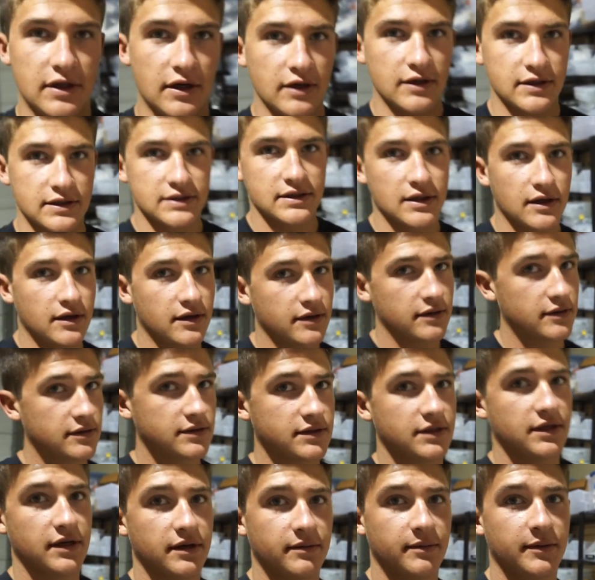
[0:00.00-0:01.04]
talking to Scott, and I
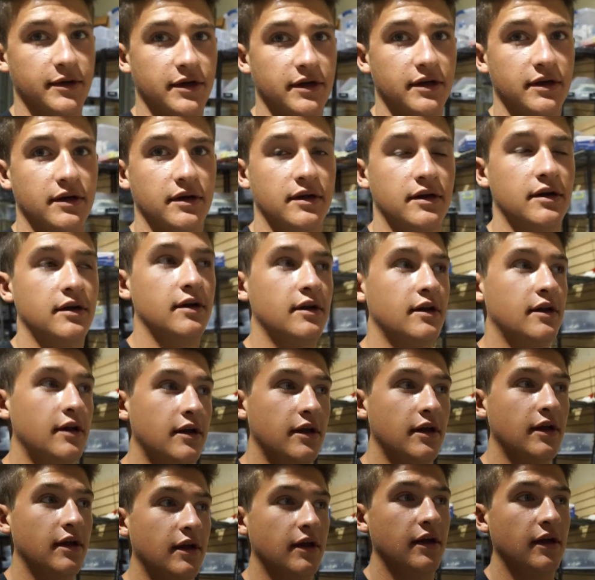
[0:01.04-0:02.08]
was like, man,
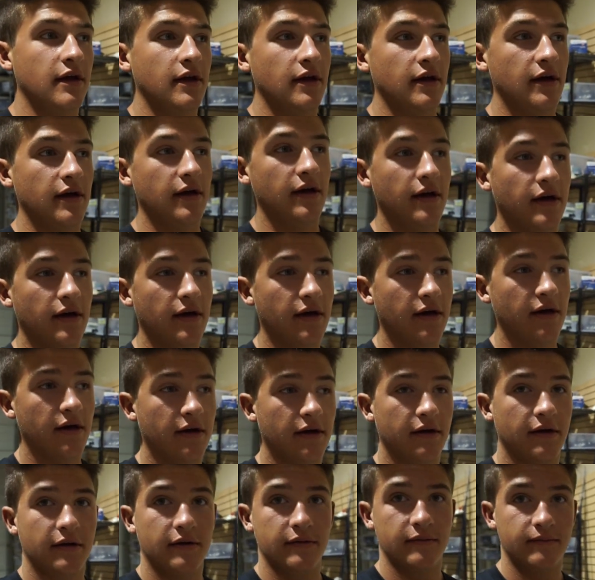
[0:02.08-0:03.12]

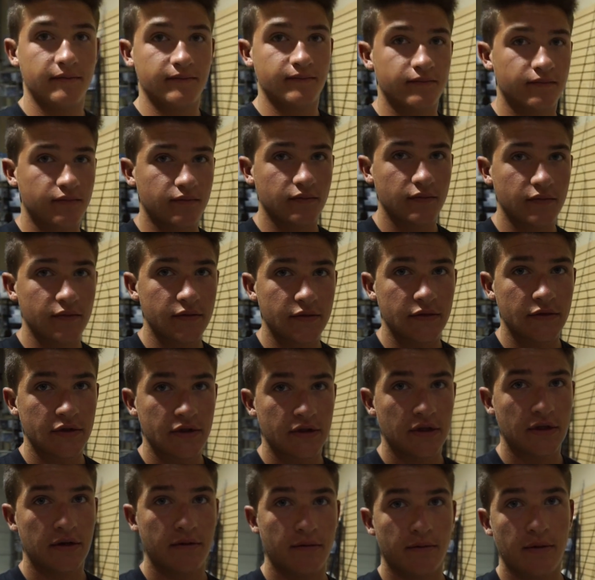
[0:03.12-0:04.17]
uh,
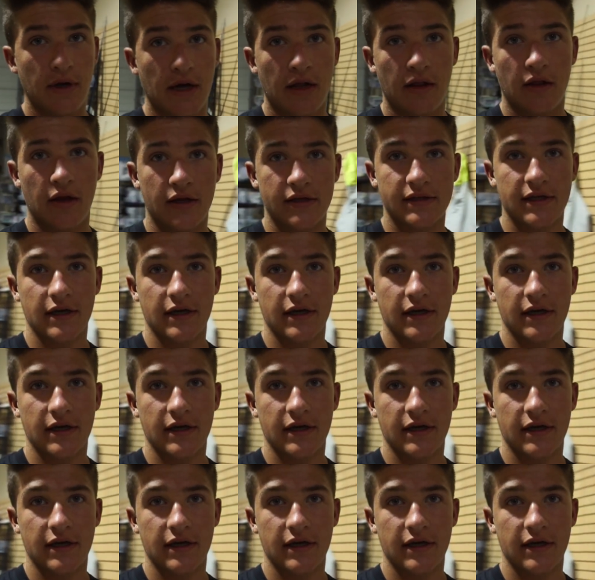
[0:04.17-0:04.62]
we got a lot of